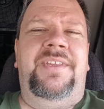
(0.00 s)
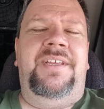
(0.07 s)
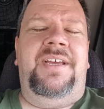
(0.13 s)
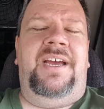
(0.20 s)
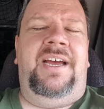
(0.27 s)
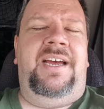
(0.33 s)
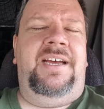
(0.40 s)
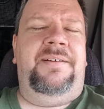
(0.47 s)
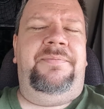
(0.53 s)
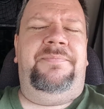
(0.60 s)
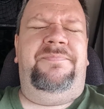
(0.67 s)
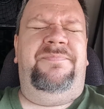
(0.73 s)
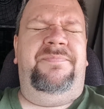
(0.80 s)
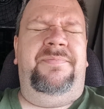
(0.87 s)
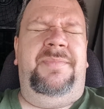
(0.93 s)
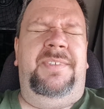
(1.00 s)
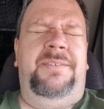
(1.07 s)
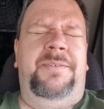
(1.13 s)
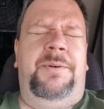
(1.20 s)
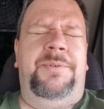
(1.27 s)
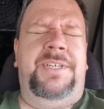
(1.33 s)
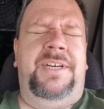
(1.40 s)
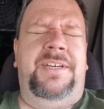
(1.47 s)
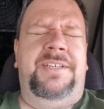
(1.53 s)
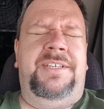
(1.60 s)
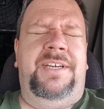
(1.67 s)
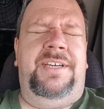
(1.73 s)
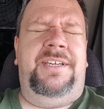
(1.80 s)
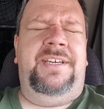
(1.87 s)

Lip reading: What was I gonna say?